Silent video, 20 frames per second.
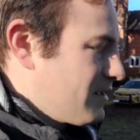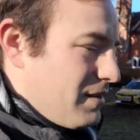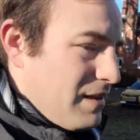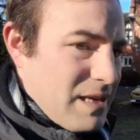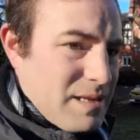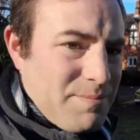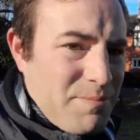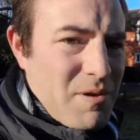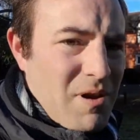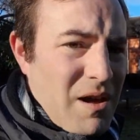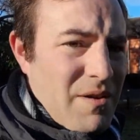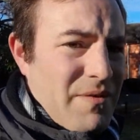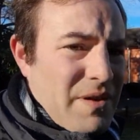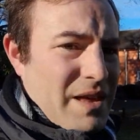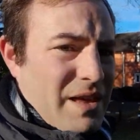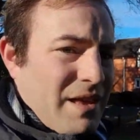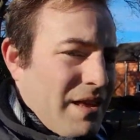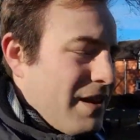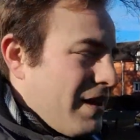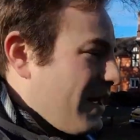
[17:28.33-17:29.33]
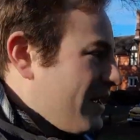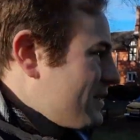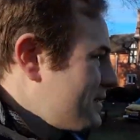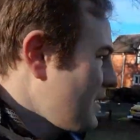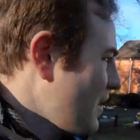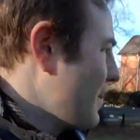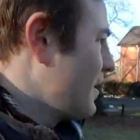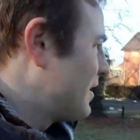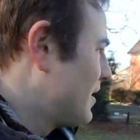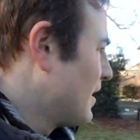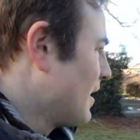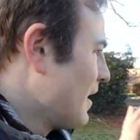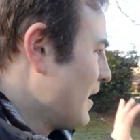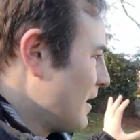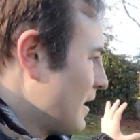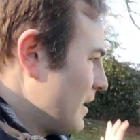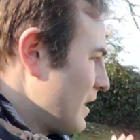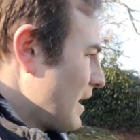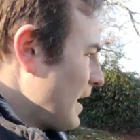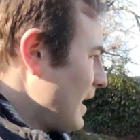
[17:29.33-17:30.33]
It's private outside.
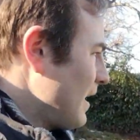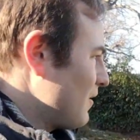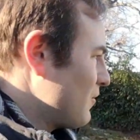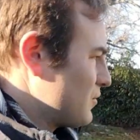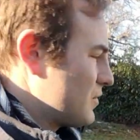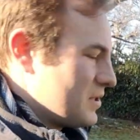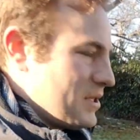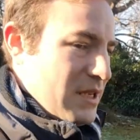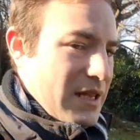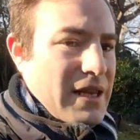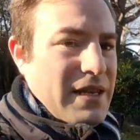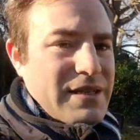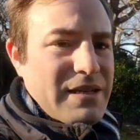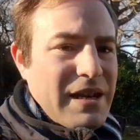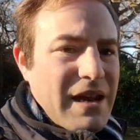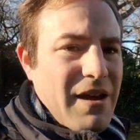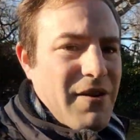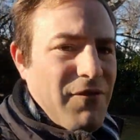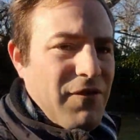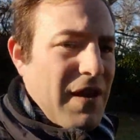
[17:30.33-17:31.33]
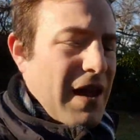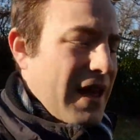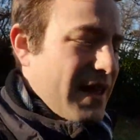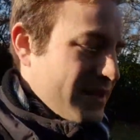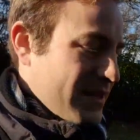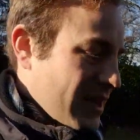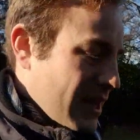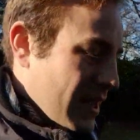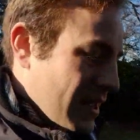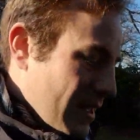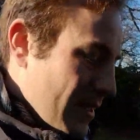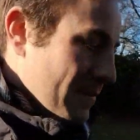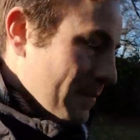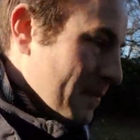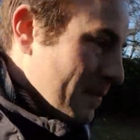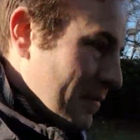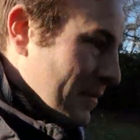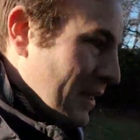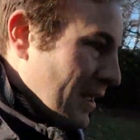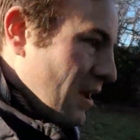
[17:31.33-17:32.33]
The house is now flat.
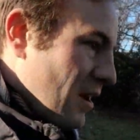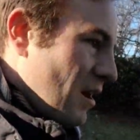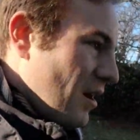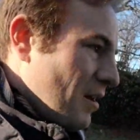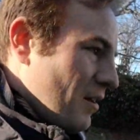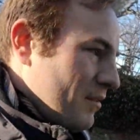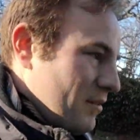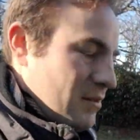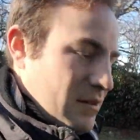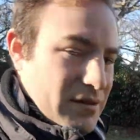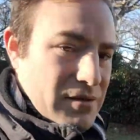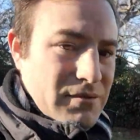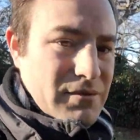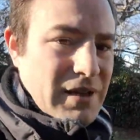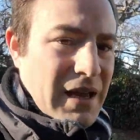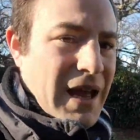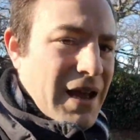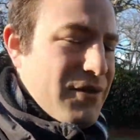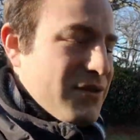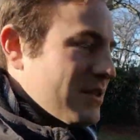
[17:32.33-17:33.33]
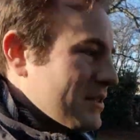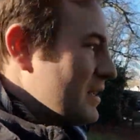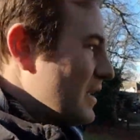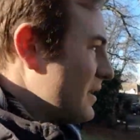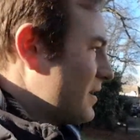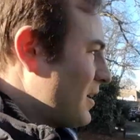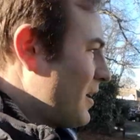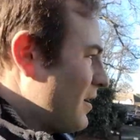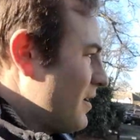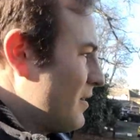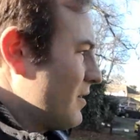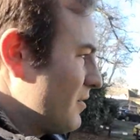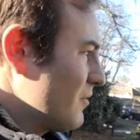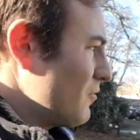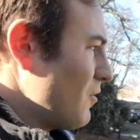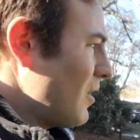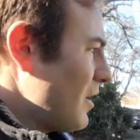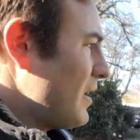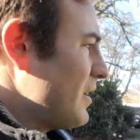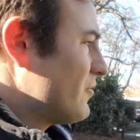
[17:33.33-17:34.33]
The house has had quite an